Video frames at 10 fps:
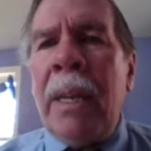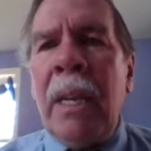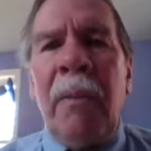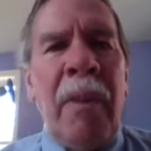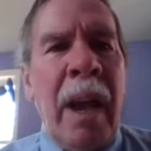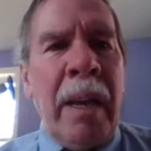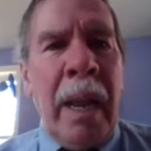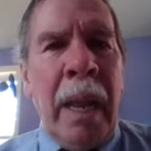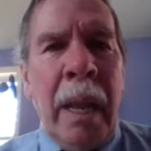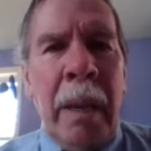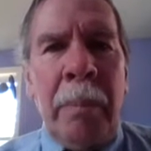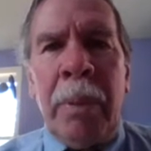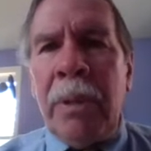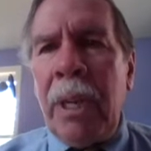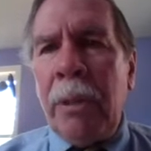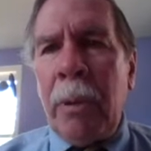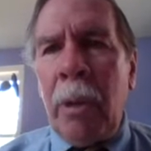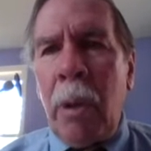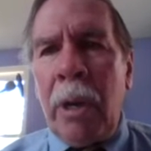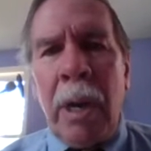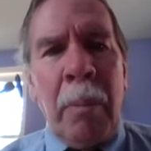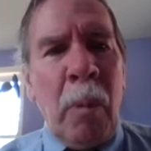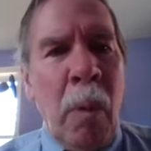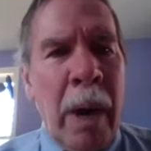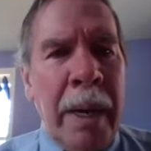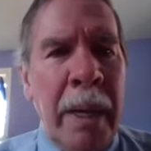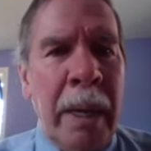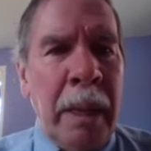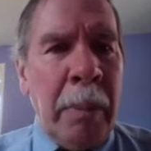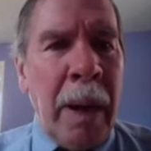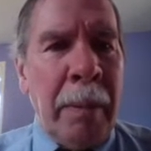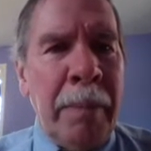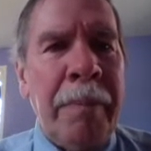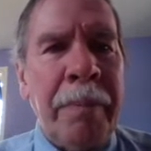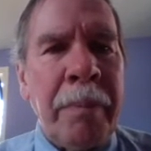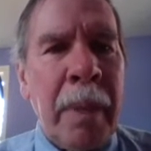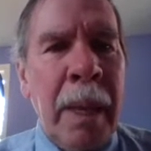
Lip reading: identified in procedural order number 1 in the problem.